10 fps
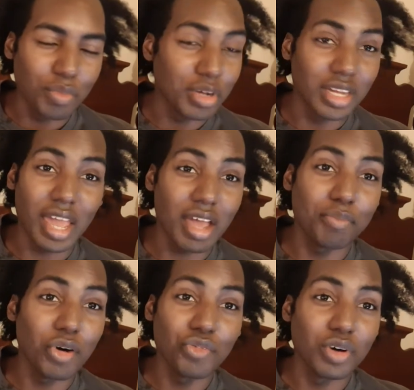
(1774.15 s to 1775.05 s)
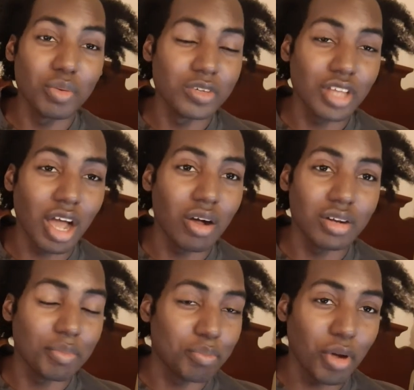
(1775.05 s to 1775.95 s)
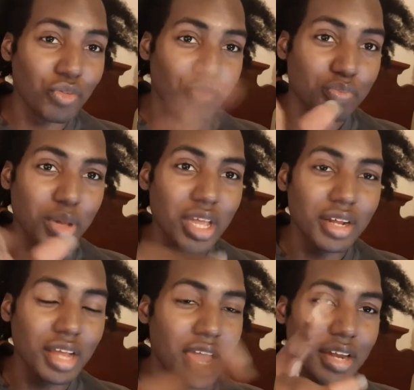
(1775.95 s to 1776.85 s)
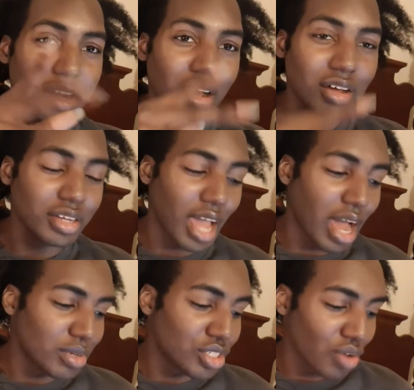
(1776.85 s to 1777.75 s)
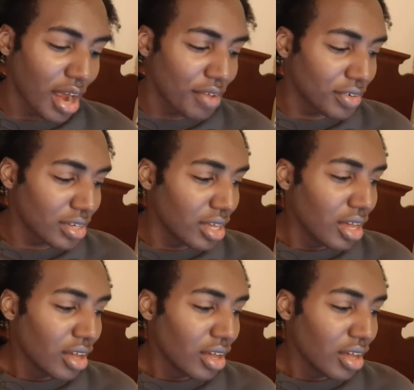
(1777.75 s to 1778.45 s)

But hell, both of them, both Peter and the other guy was trifling.